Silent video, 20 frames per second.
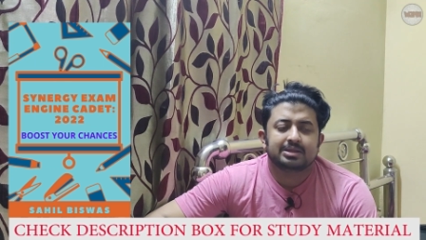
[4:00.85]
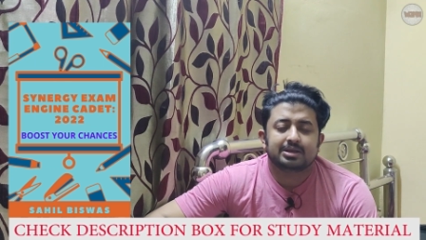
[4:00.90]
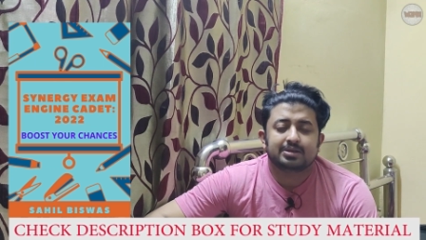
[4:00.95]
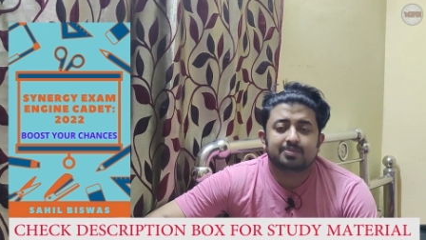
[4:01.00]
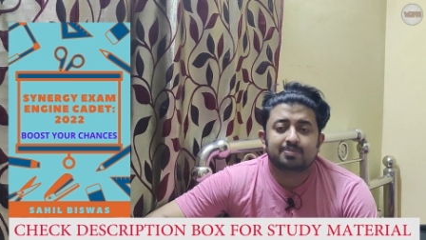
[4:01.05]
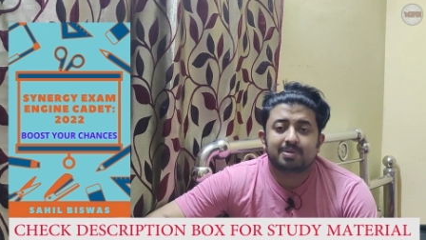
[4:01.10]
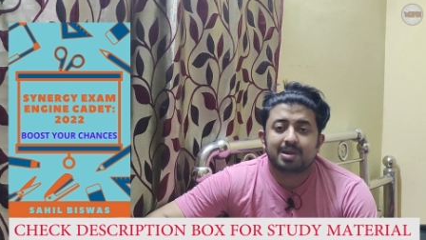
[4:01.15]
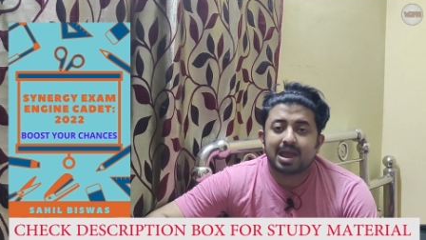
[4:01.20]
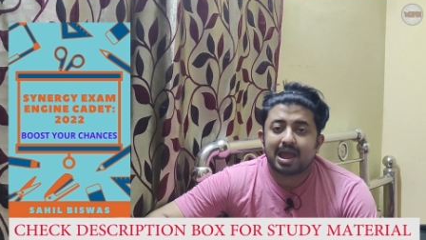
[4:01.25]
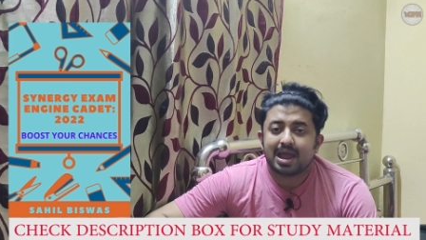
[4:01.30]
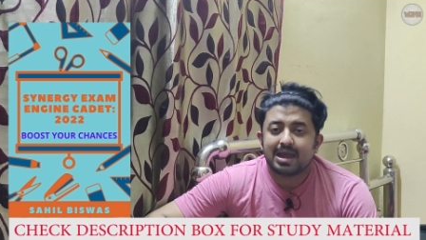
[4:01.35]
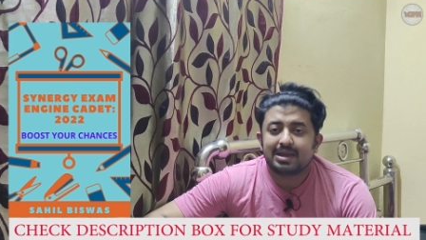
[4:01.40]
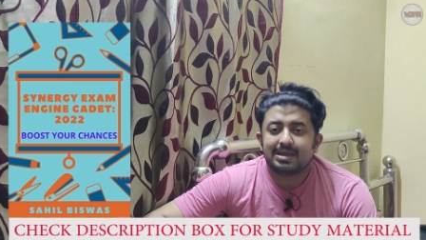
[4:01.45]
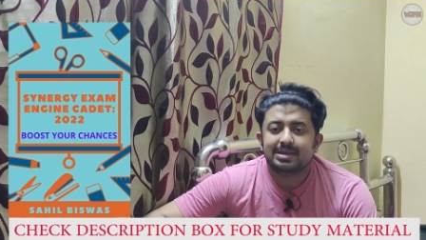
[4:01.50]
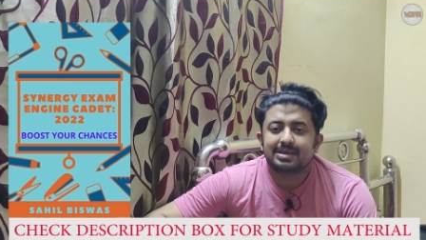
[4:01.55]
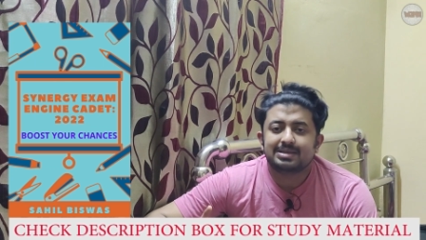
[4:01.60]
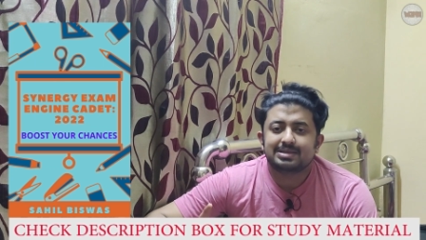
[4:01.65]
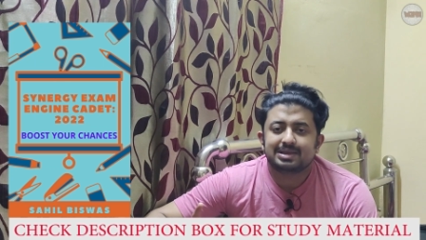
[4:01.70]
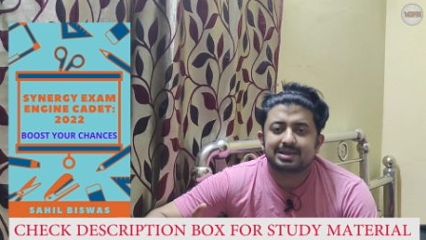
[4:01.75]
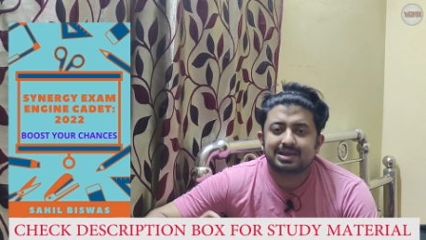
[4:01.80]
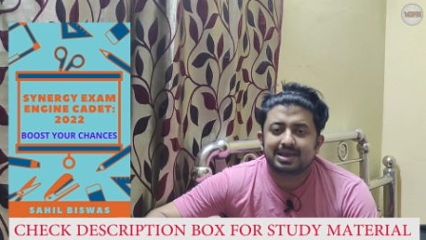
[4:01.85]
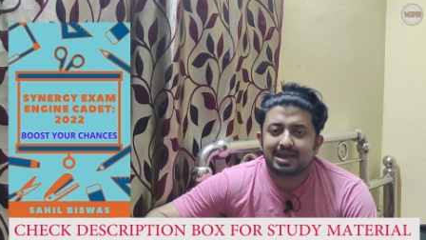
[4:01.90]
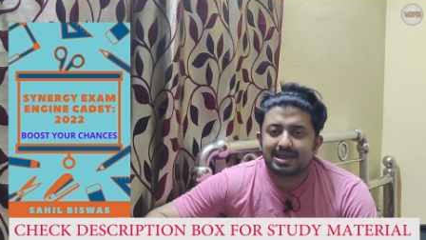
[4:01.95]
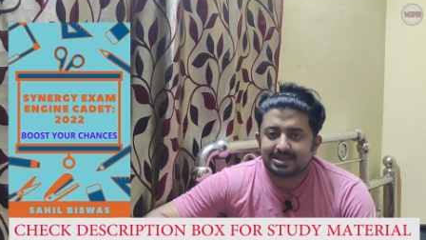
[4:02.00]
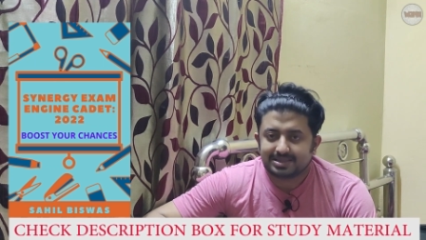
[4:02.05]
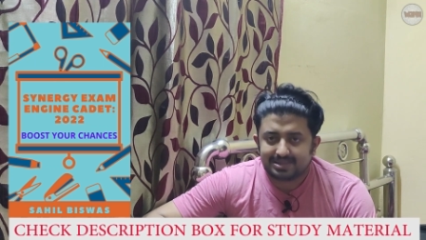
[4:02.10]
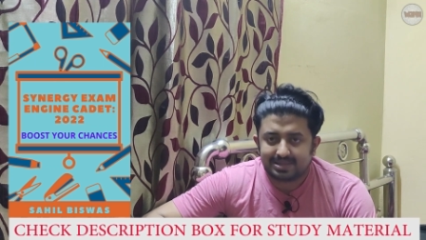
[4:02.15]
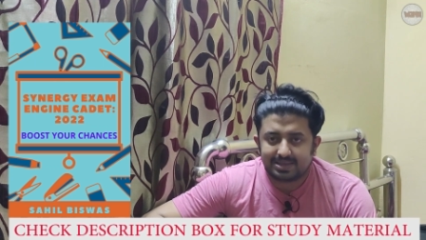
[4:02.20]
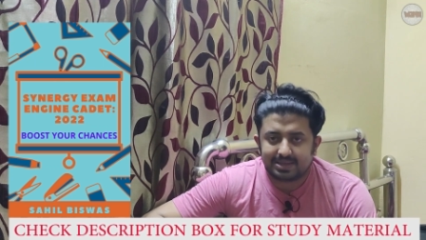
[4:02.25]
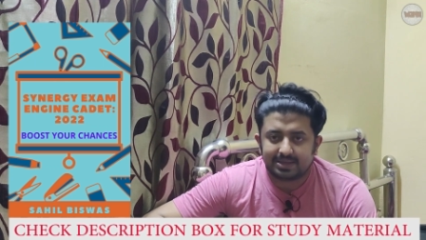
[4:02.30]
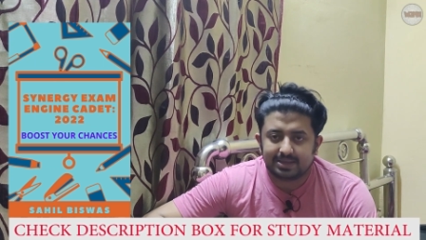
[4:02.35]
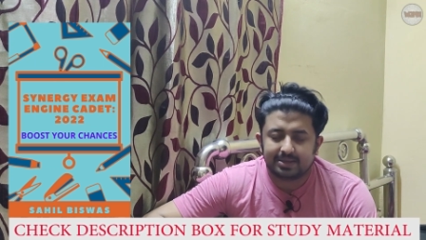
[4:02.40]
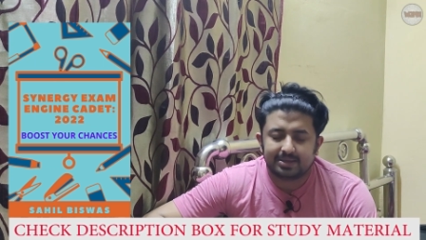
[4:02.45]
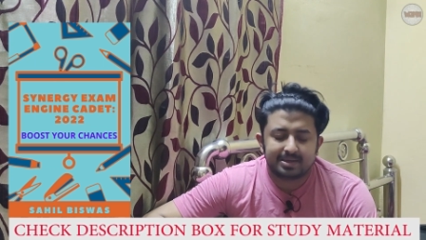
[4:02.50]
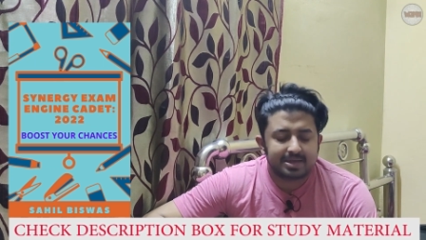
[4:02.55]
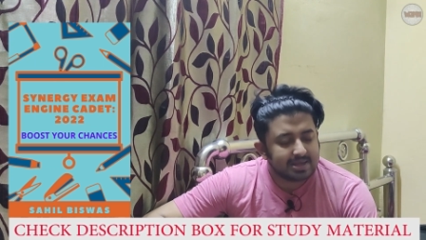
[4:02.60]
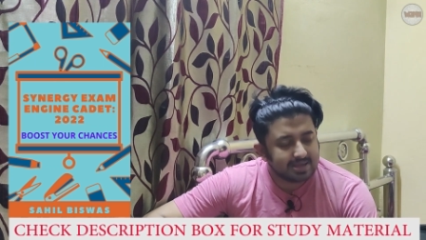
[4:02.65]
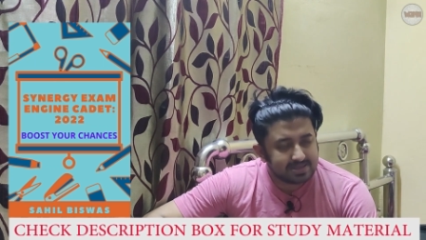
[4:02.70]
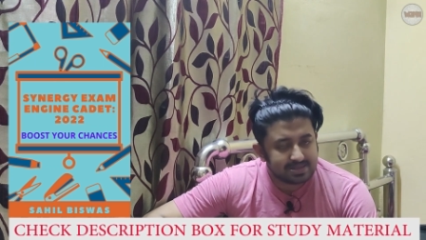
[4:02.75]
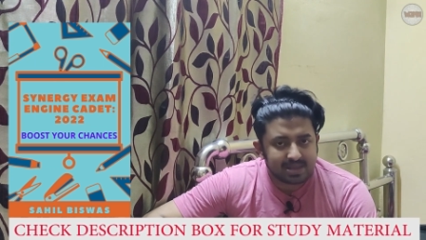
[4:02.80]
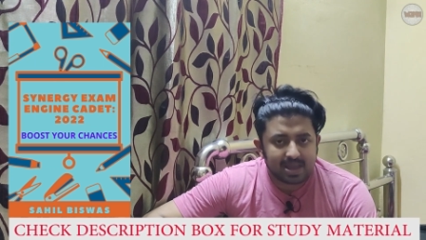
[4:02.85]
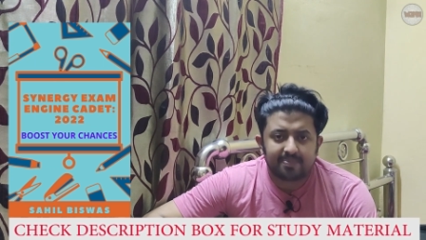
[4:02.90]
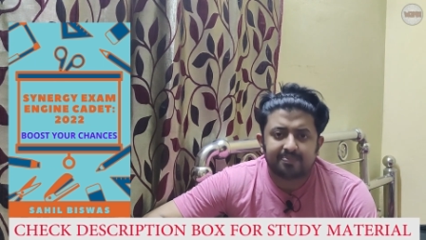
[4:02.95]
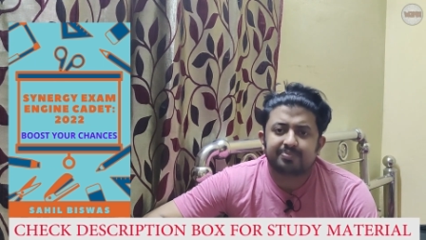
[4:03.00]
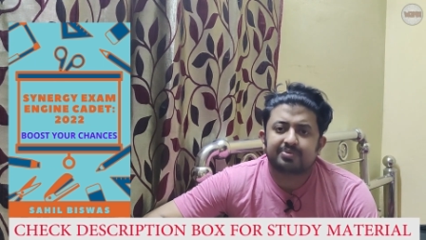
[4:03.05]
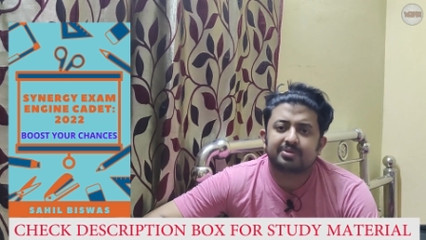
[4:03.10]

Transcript: that planning is a guessing. Yes,